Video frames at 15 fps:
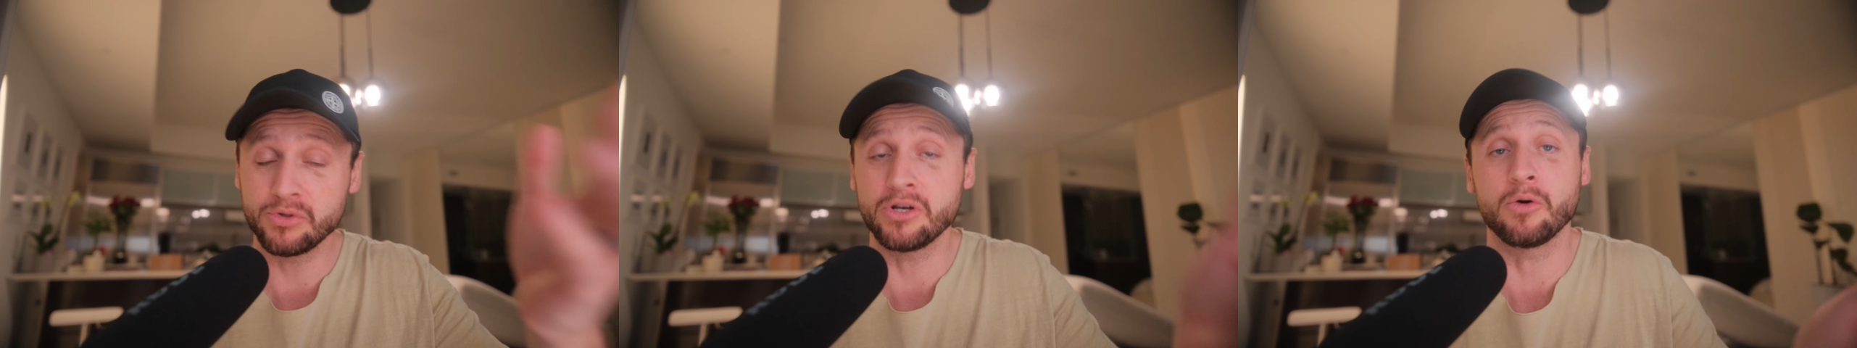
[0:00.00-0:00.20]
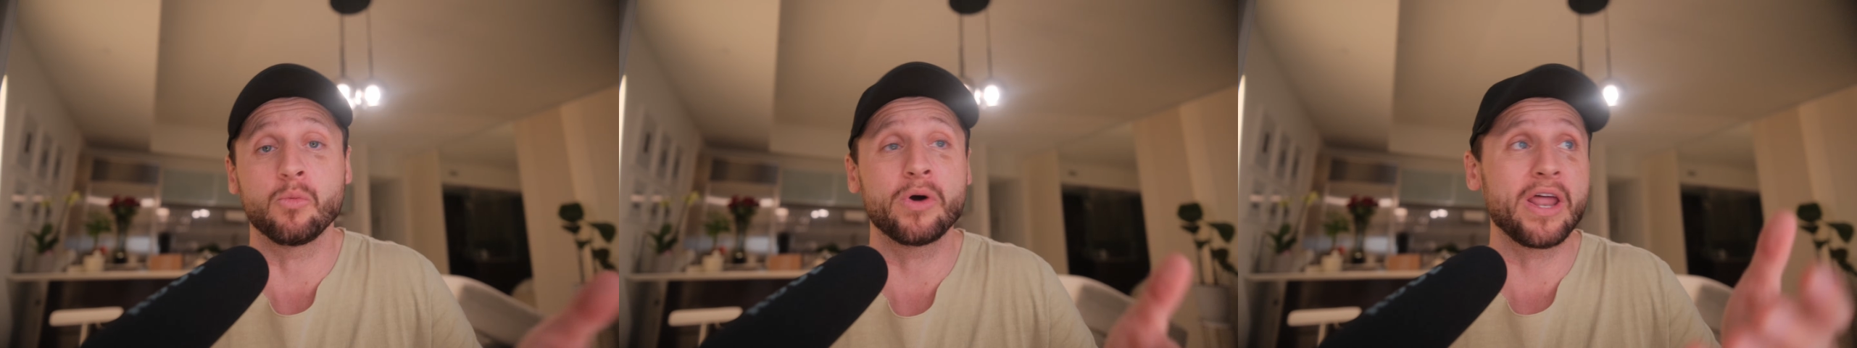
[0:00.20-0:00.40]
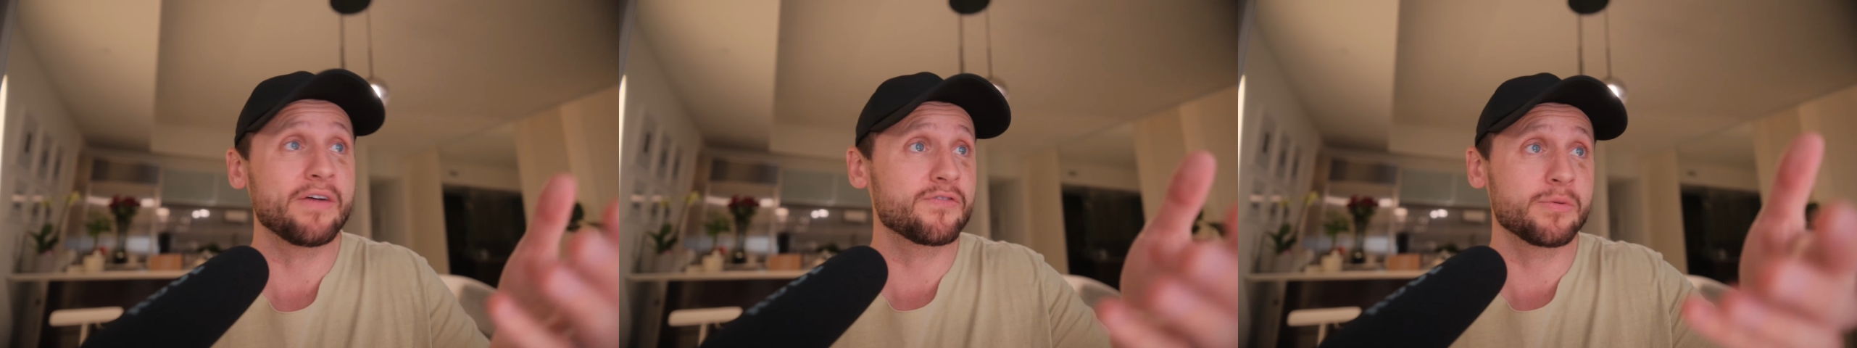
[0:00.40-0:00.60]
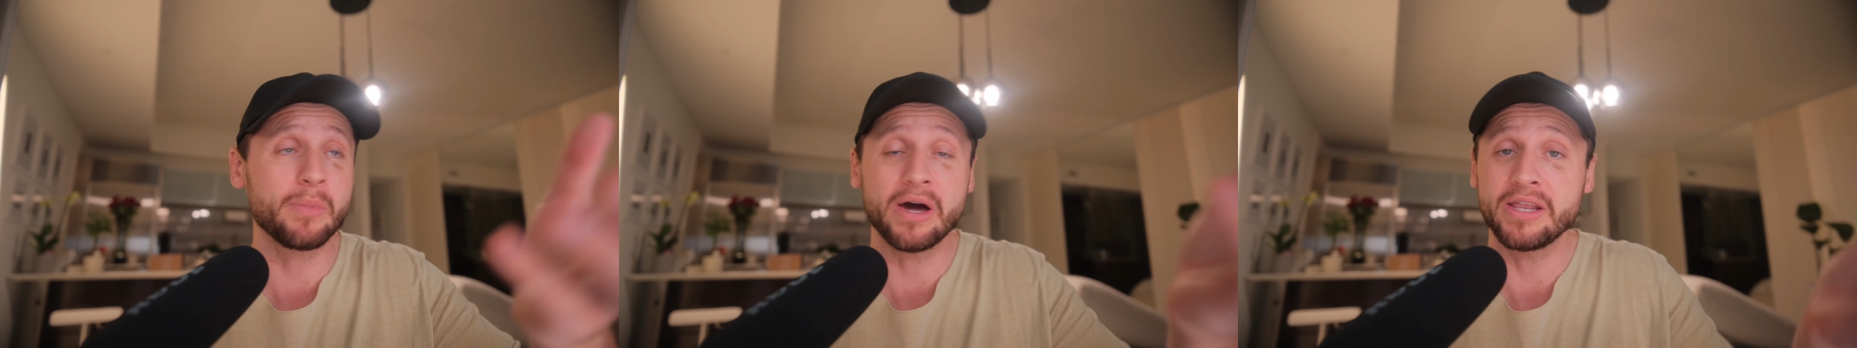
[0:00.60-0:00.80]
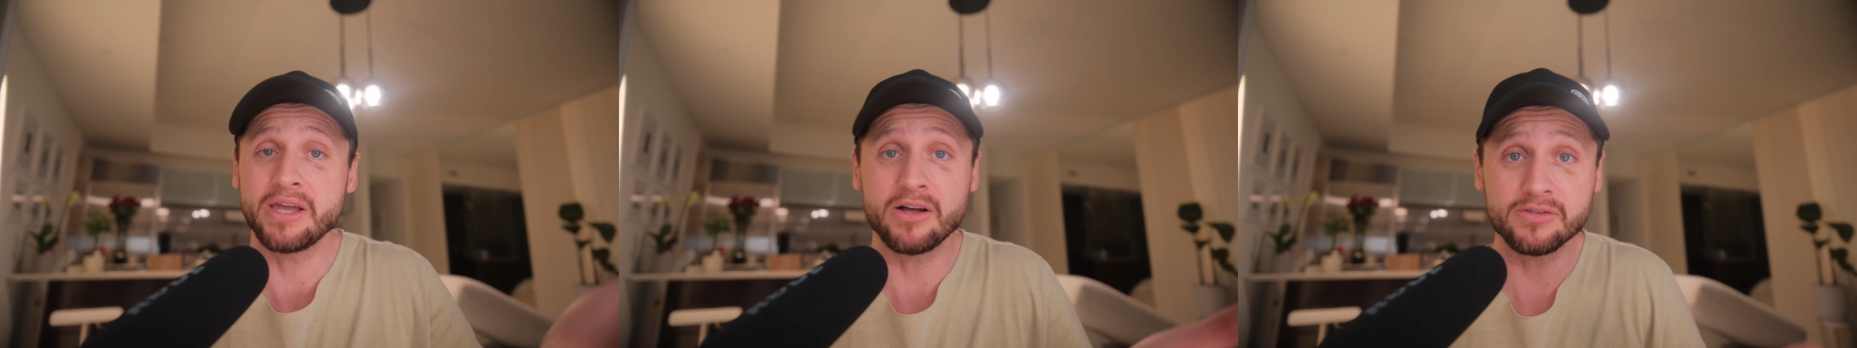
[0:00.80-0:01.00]
what
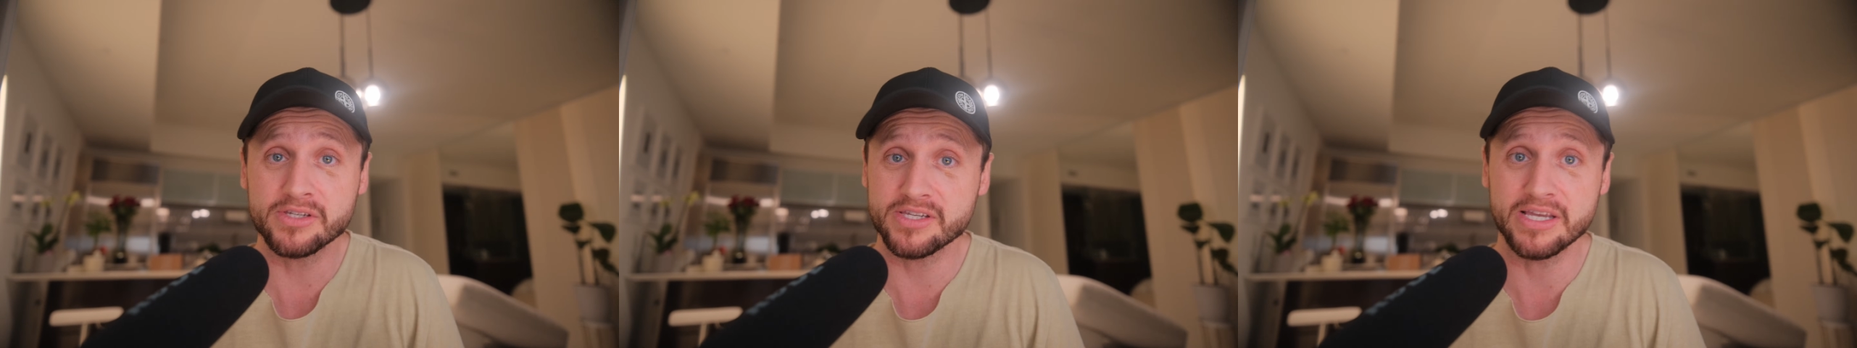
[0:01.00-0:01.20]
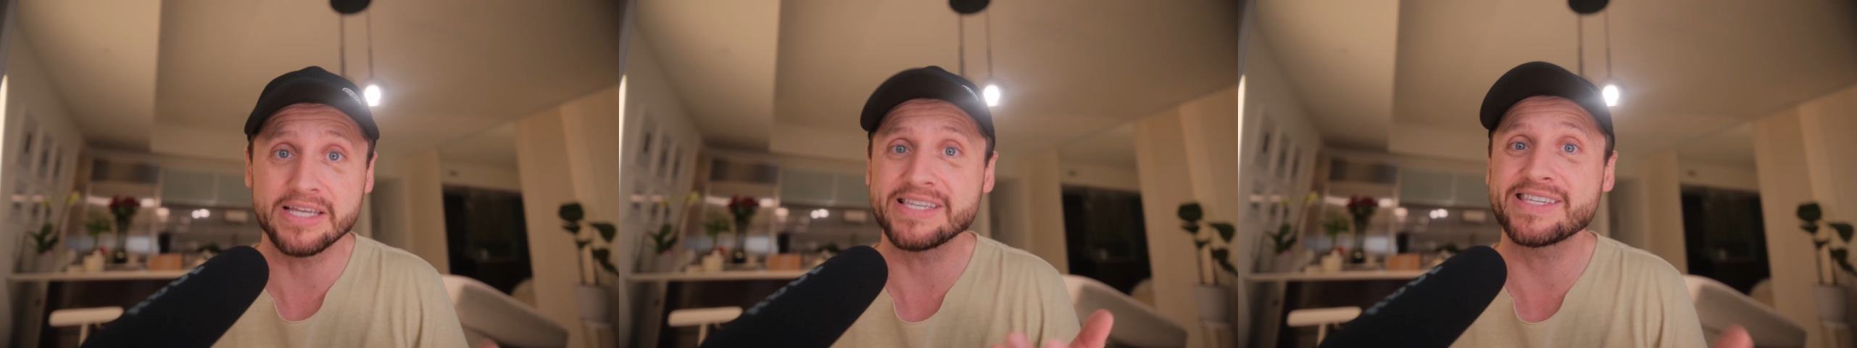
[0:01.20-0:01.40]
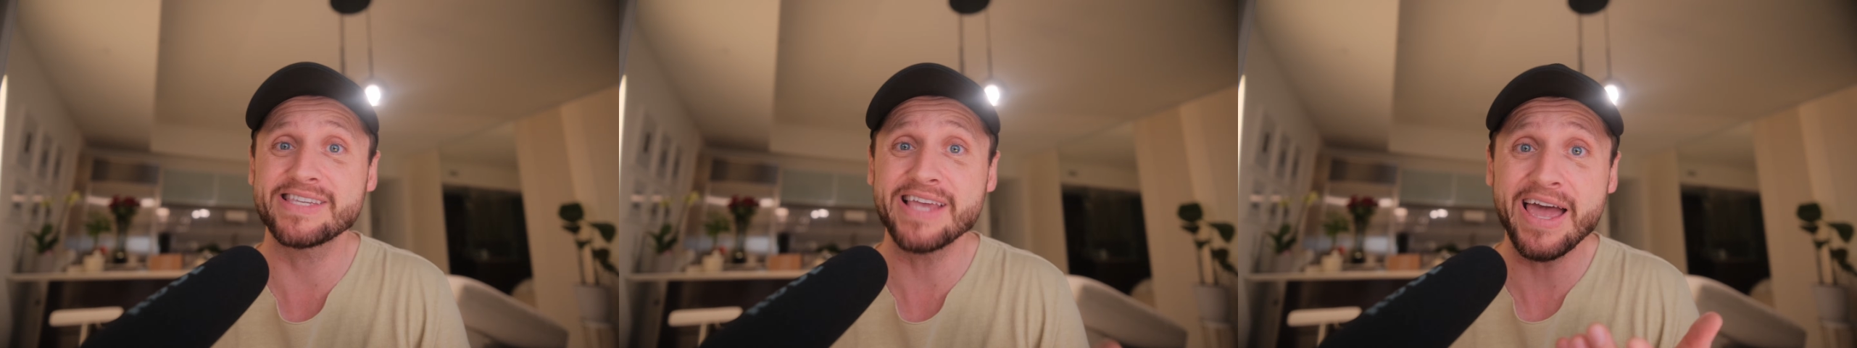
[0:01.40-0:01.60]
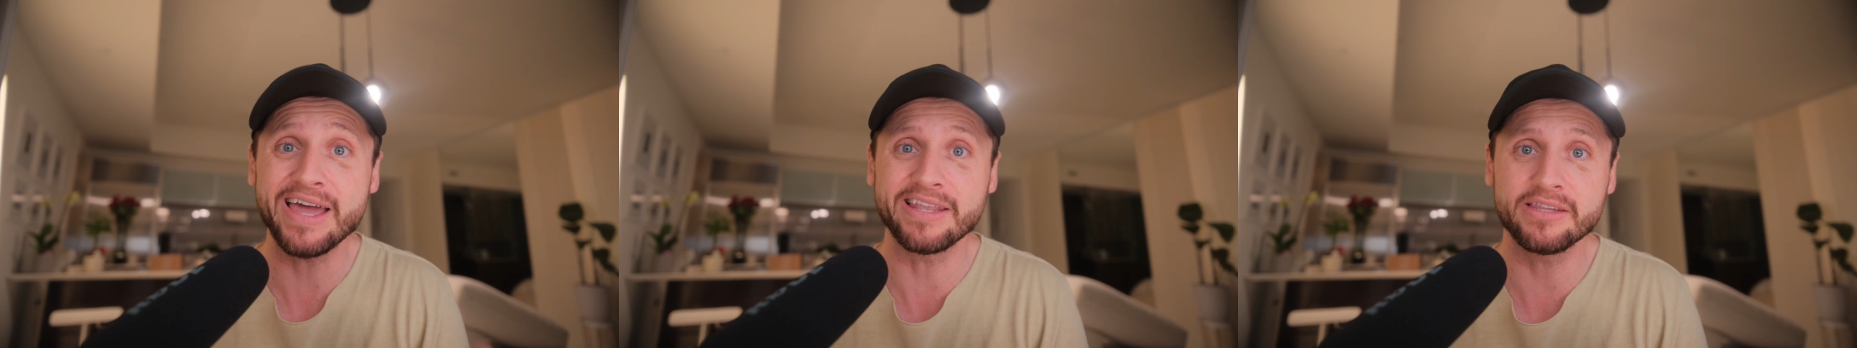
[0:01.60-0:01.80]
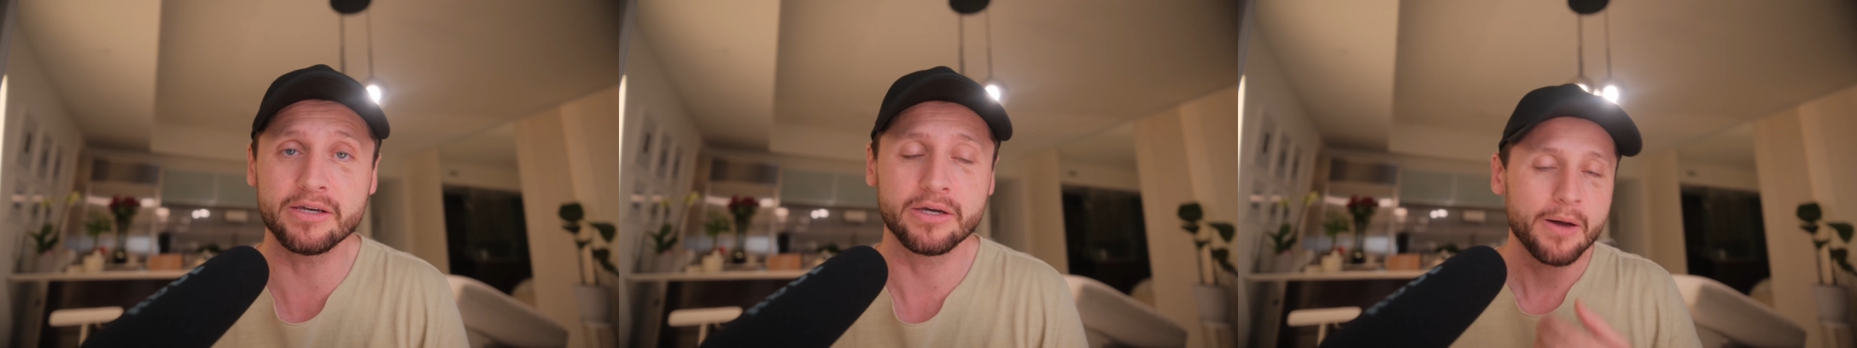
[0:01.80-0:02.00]
everybody else said,